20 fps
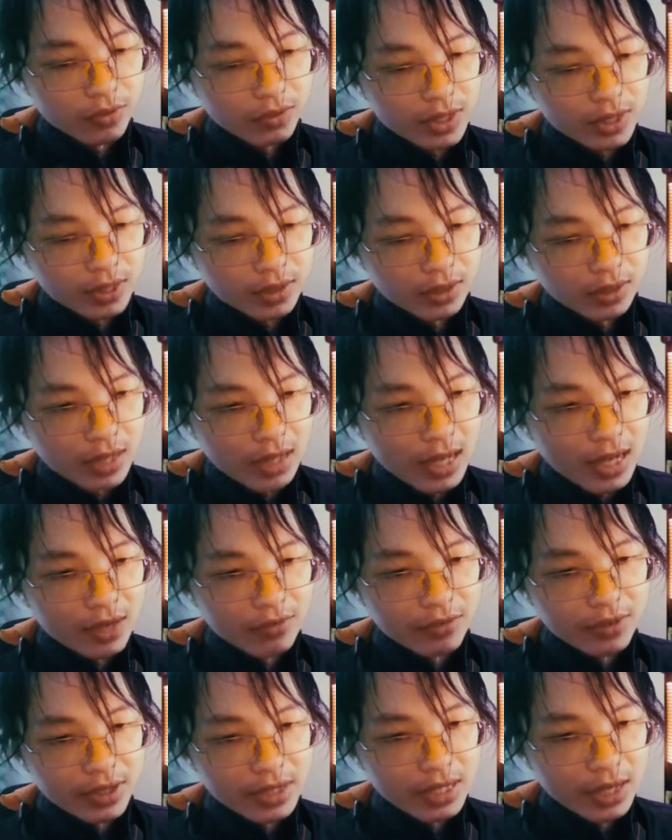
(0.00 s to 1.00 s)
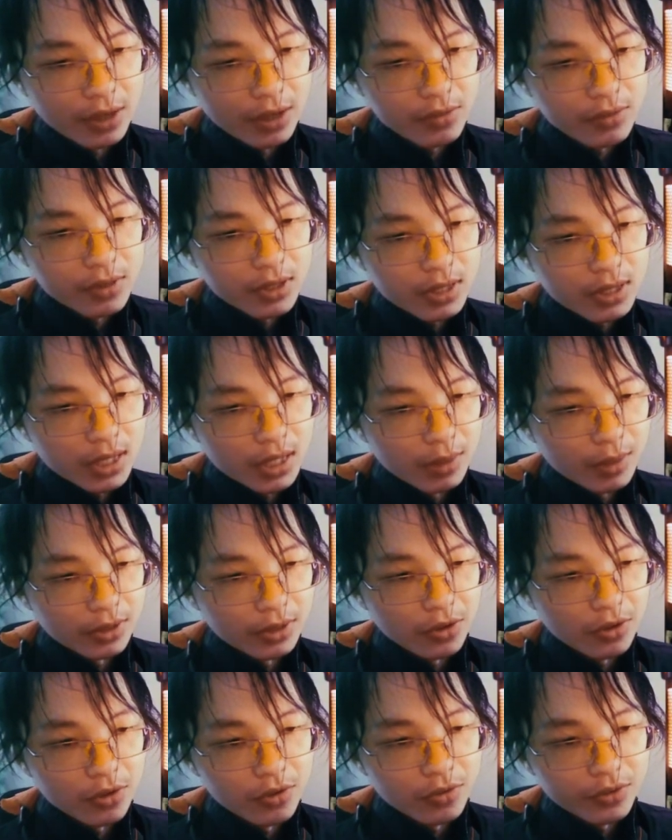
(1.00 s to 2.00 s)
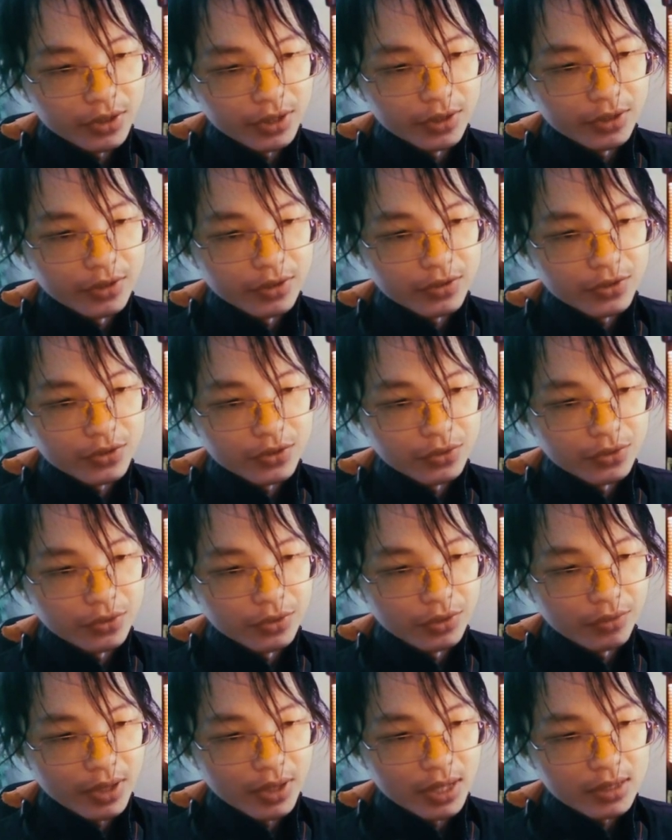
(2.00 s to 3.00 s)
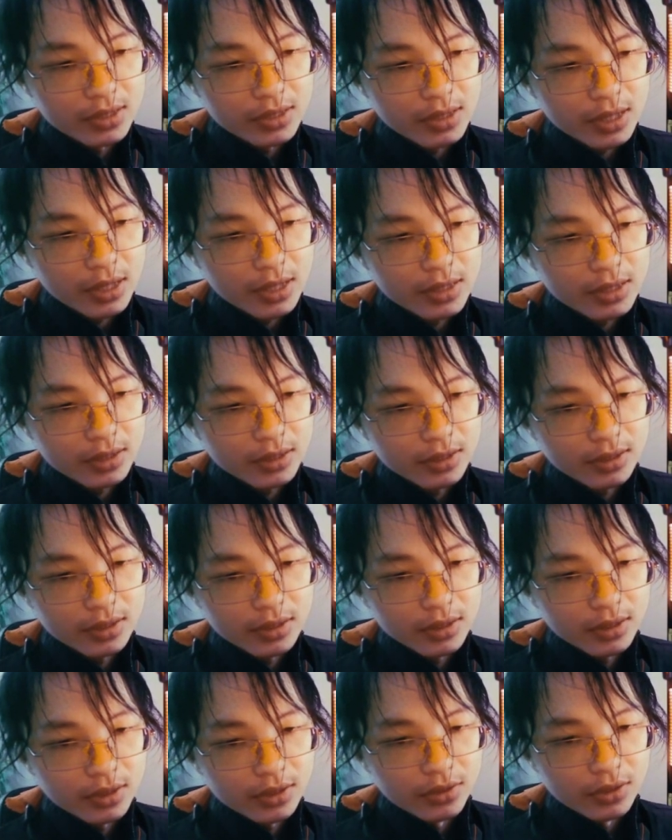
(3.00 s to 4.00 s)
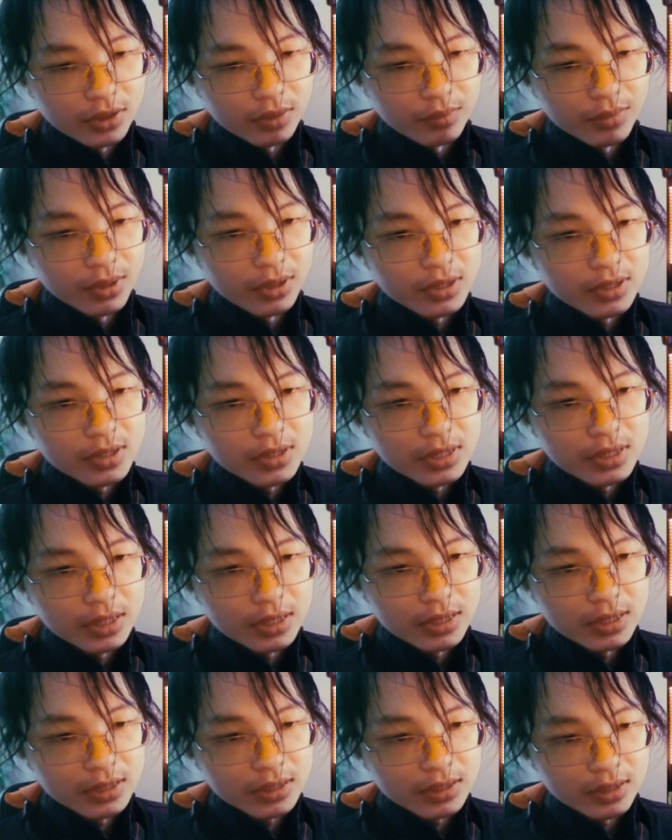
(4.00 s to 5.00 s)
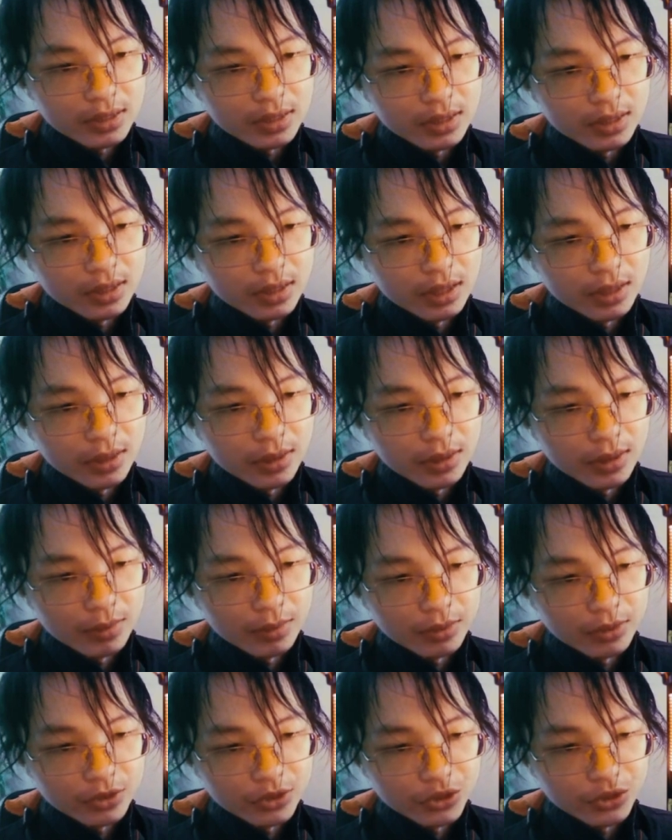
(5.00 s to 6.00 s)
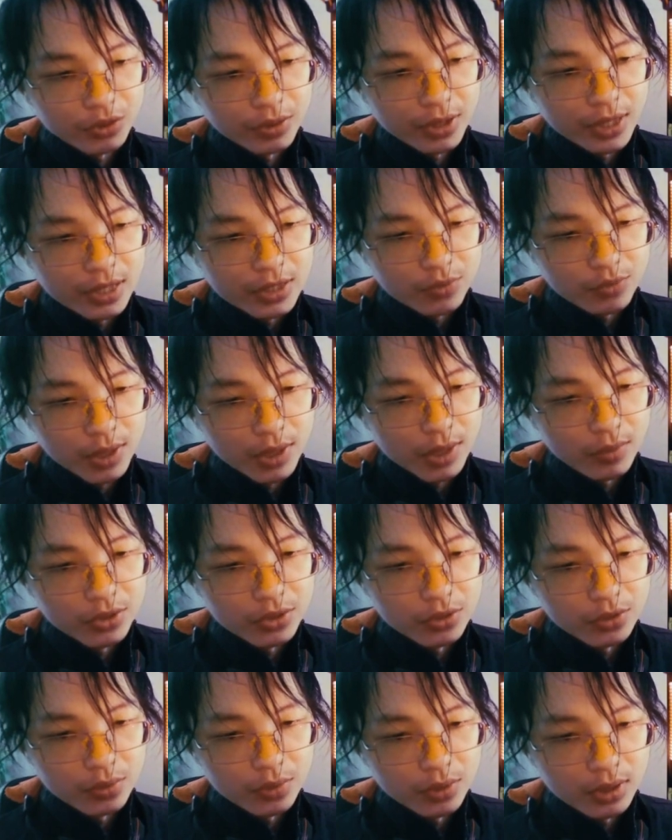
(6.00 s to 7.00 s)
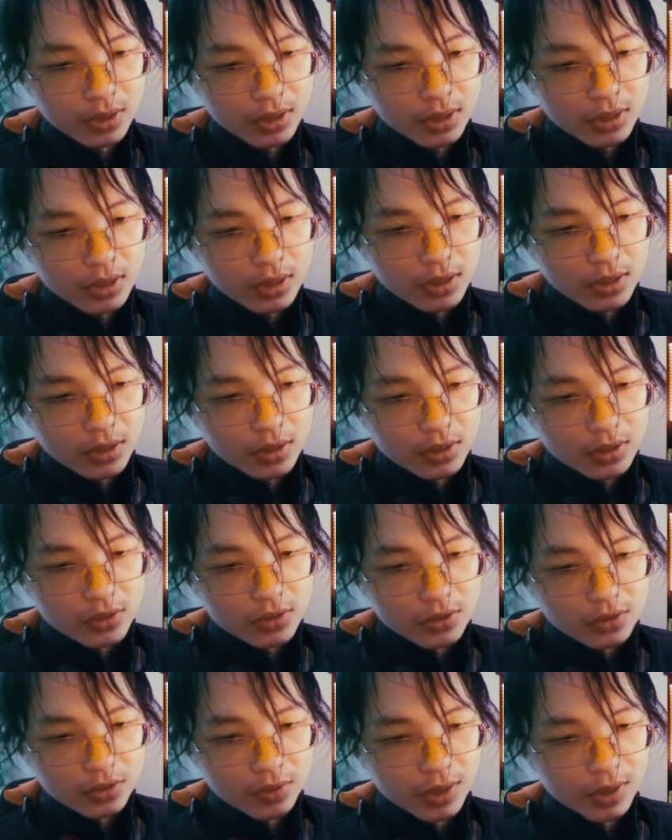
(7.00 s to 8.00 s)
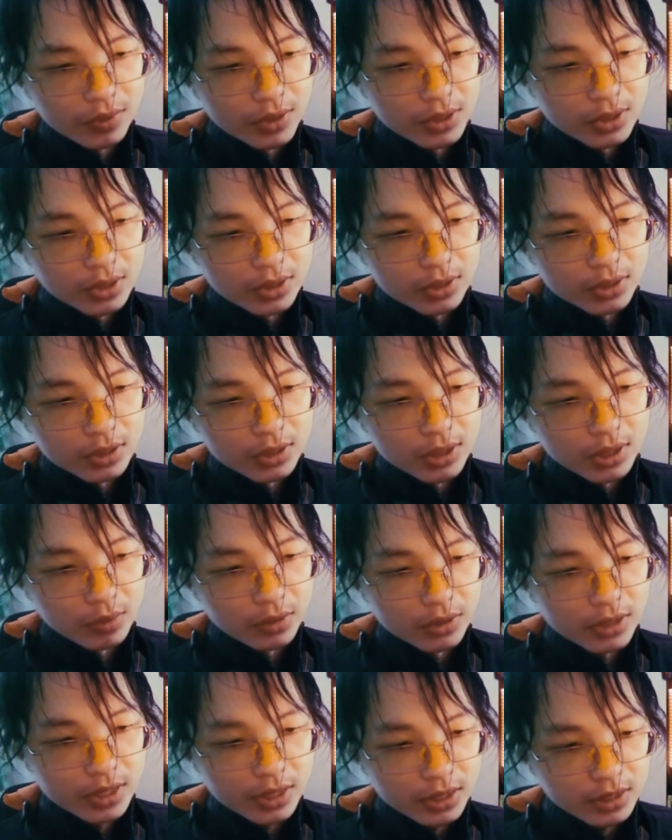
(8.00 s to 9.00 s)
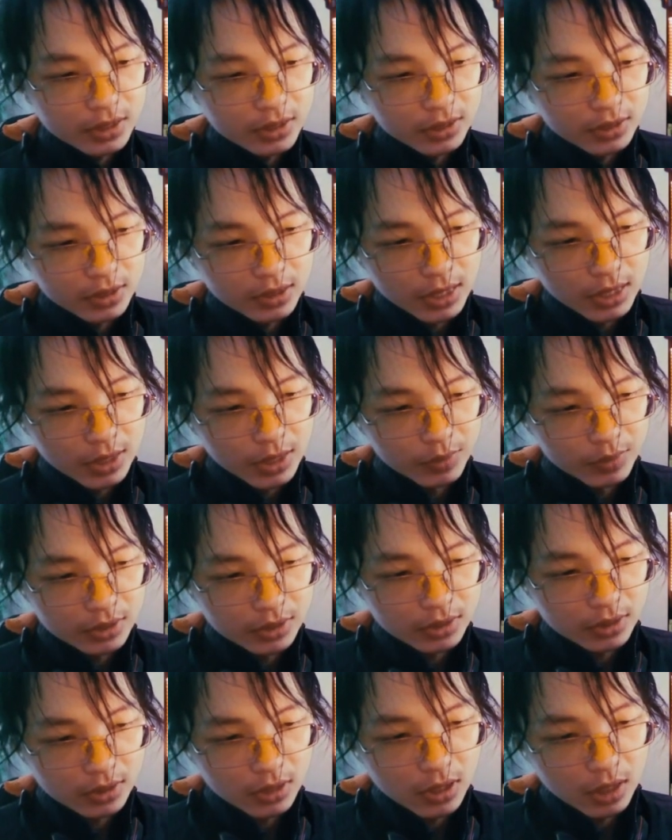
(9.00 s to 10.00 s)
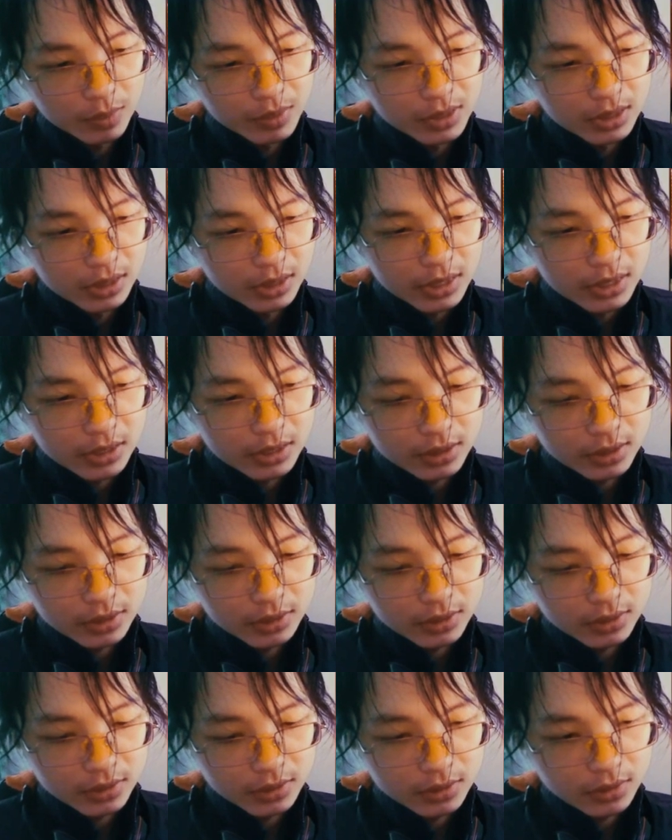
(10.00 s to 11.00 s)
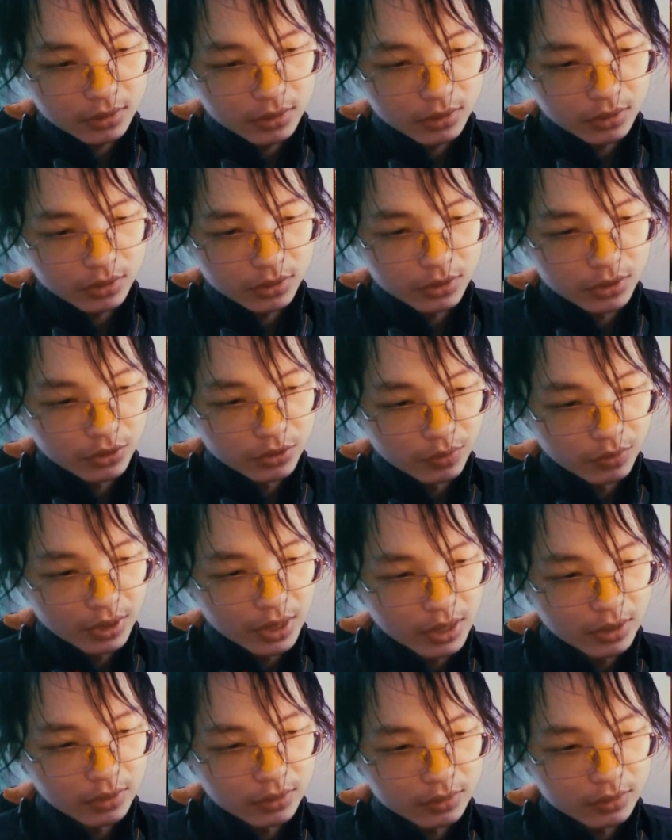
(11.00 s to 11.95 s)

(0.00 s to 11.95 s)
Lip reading: live right now. I'm going to go over here to the right hand side. You can barely see it. I'm going to showcase what I would do. So I would double click. I would copy the link, the URL,